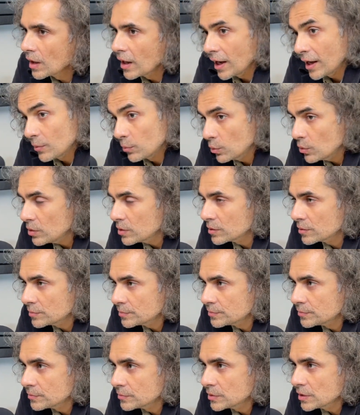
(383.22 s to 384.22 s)
I would
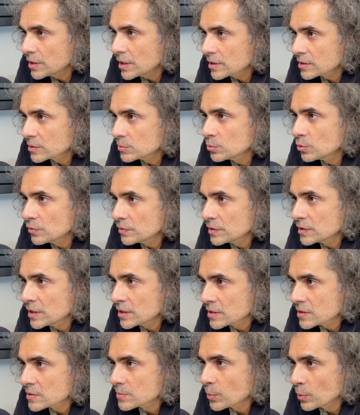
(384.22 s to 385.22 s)
direct a movie
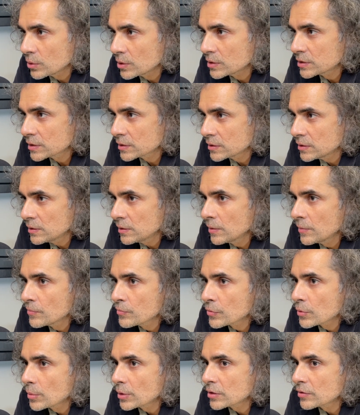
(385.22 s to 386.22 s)
that is political,
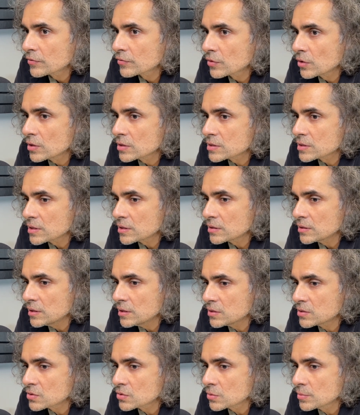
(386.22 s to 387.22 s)
but of course it
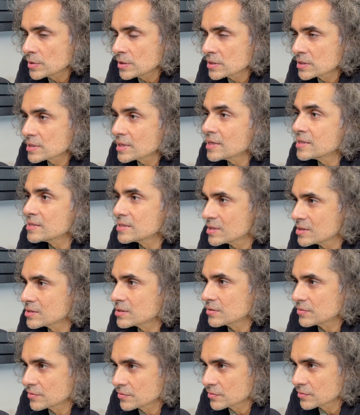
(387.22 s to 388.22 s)
needs to be
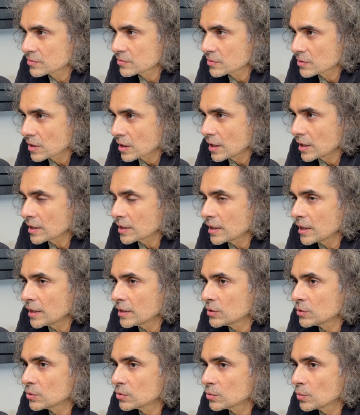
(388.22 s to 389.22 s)
sensitive. I, I
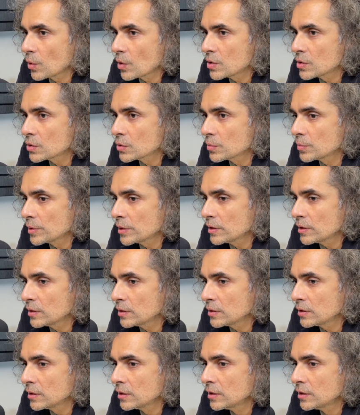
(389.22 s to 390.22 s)
don't want to
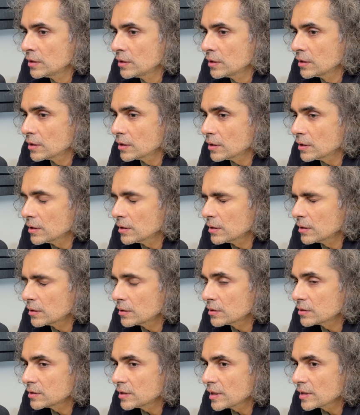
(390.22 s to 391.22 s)
be
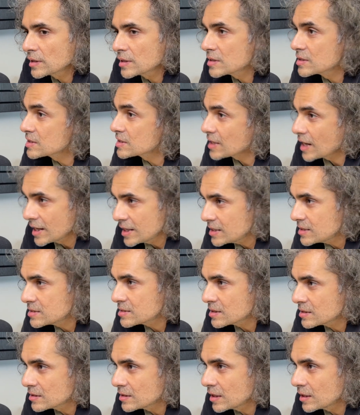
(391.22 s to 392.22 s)
uh, taking sides
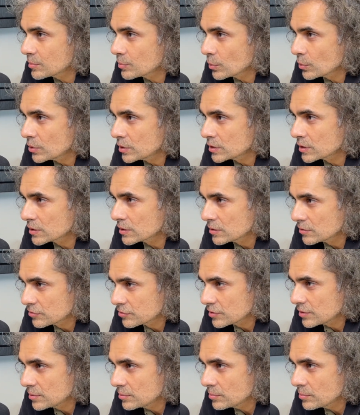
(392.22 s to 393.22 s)
in that political
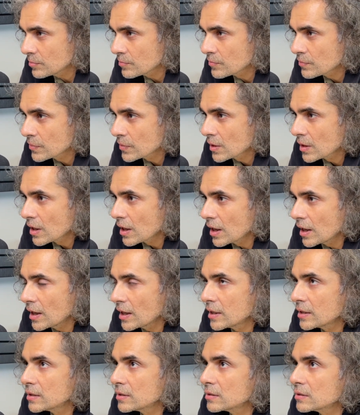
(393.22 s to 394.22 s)
film.
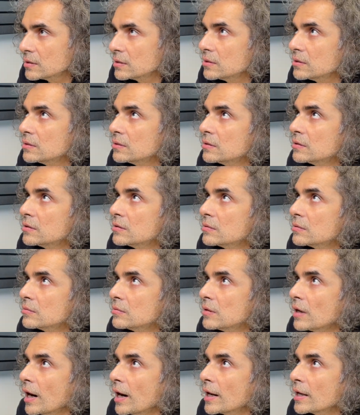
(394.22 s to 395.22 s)
And uh,
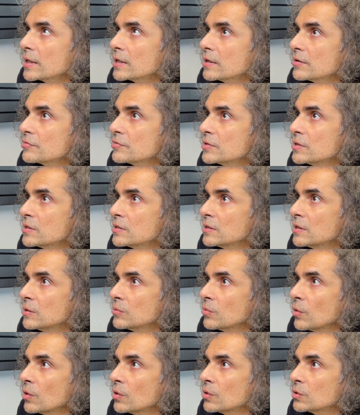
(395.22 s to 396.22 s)
I definitely
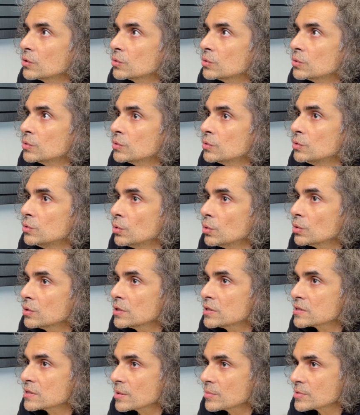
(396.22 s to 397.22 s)
want to know
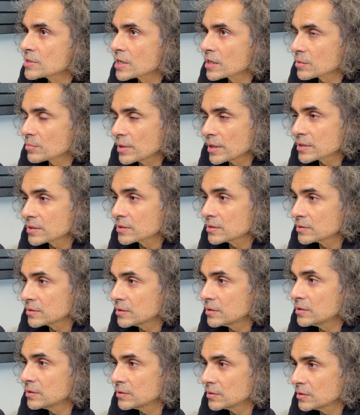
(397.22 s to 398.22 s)
the subject matter
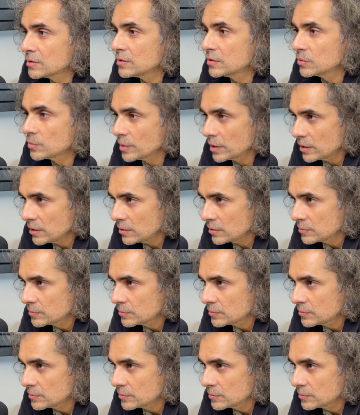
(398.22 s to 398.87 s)
really, really well